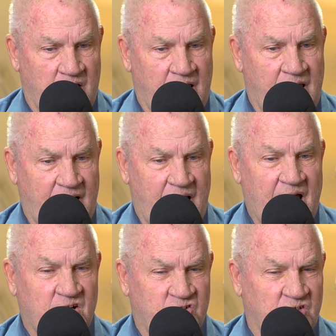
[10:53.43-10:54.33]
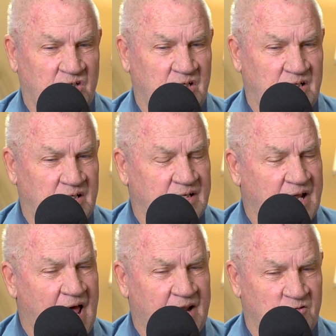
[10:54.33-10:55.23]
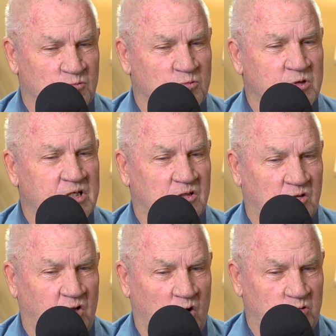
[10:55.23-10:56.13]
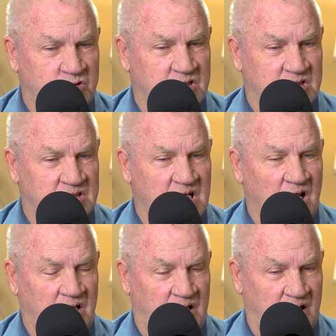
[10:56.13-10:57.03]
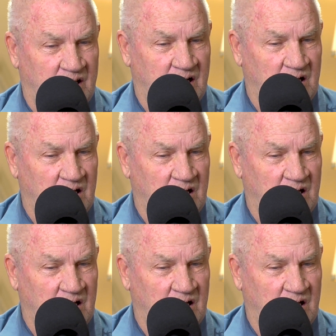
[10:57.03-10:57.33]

had actually gotten real close to selling it,